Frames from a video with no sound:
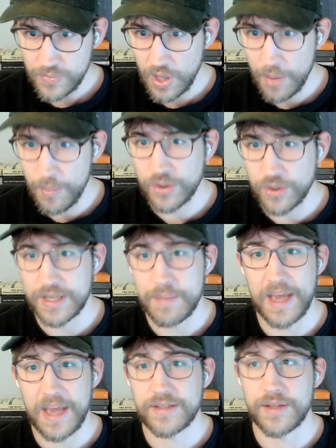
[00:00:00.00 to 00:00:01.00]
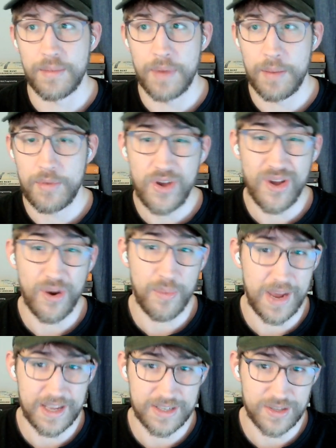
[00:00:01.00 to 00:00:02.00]
mostly based on the memory or
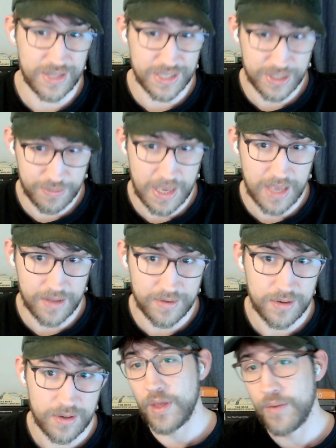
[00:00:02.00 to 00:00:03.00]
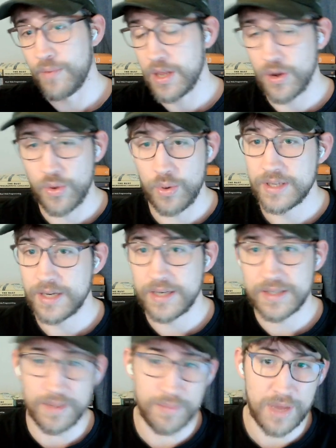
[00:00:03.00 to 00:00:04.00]
based on the speed. When you're
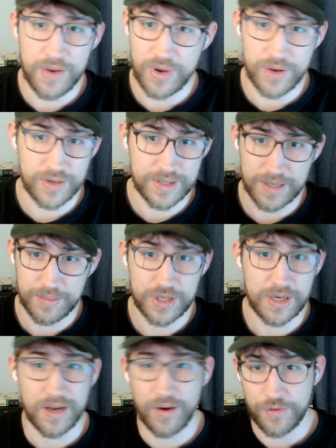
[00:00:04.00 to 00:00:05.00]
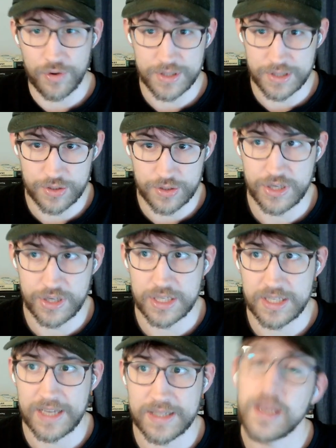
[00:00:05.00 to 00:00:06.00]
quantizing memory consumption, of course, the storage
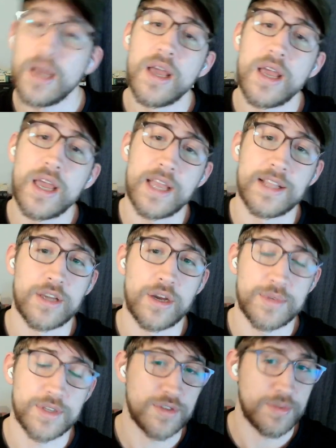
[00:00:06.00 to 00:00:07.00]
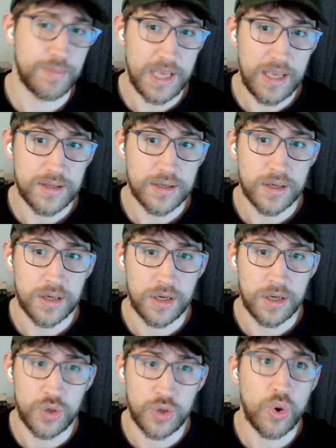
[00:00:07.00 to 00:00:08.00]
is less. In terms of speed,
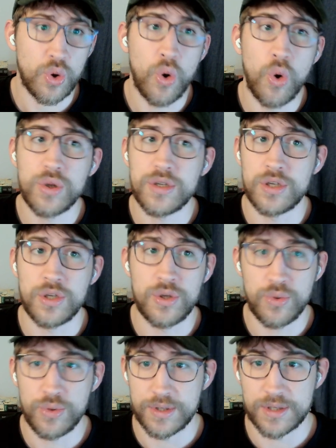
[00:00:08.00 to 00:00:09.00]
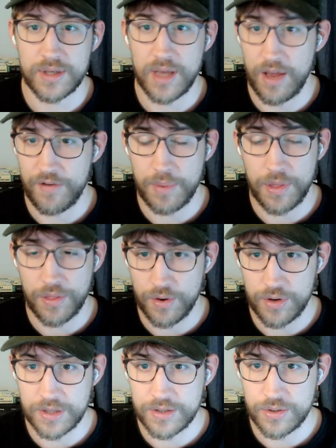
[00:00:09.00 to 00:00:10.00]
you could use
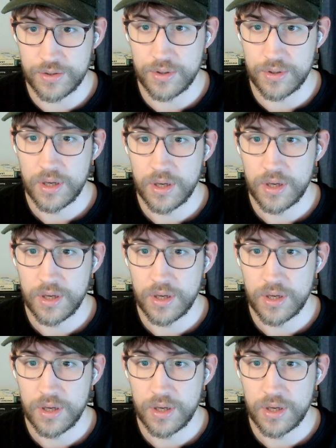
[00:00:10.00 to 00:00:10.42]
FP32